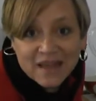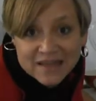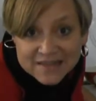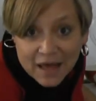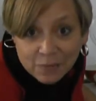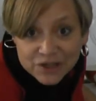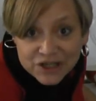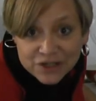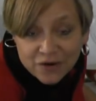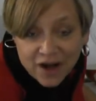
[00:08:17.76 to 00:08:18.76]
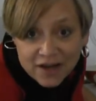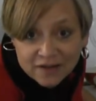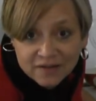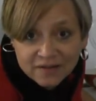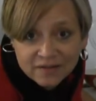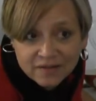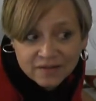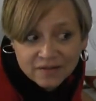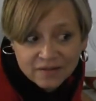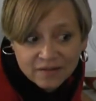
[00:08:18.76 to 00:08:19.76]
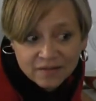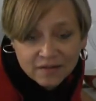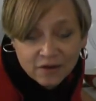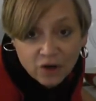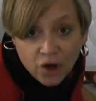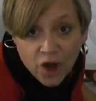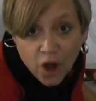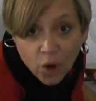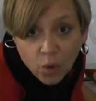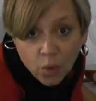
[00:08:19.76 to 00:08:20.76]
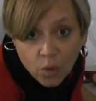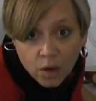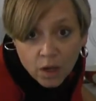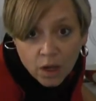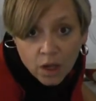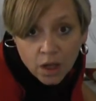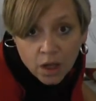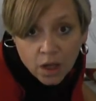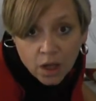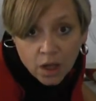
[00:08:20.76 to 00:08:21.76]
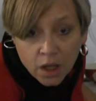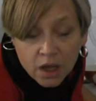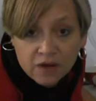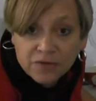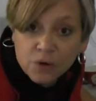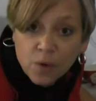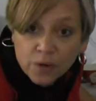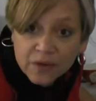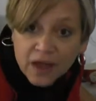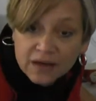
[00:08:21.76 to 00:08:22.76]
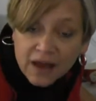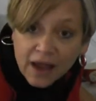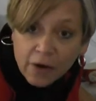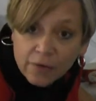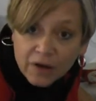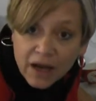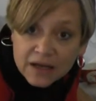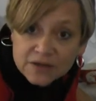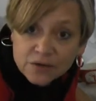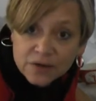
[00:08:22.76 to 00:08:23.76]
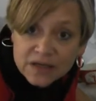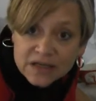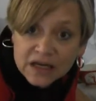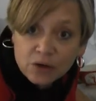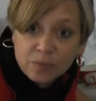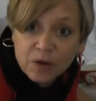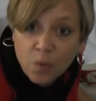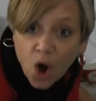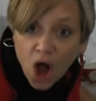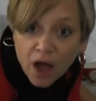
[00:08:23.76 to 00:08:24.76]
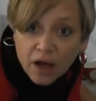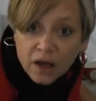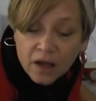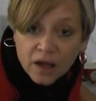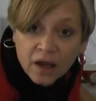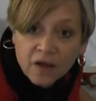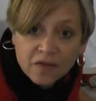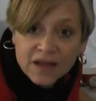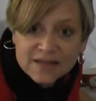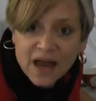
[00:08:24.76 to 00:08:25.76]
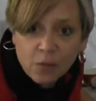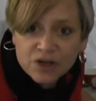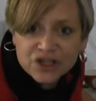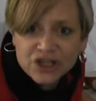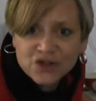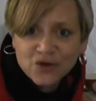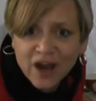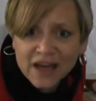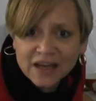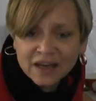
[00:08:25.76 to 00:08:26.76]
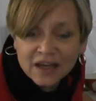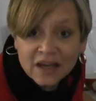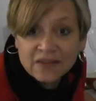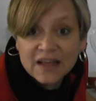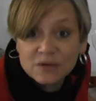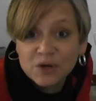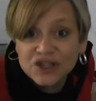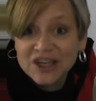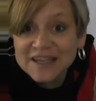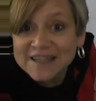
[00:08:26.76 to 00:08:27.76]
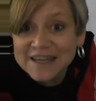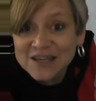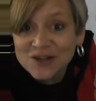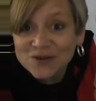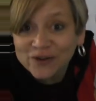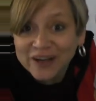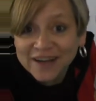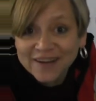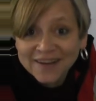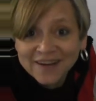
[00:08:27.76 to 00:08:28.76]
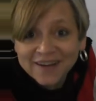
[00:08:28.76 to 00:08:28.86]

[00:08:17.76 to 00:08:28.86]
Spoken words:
Is that what she drank? No. If you wrote that down as her intake, you'd be wrong. That's not what she drank. That's what she didn't drink.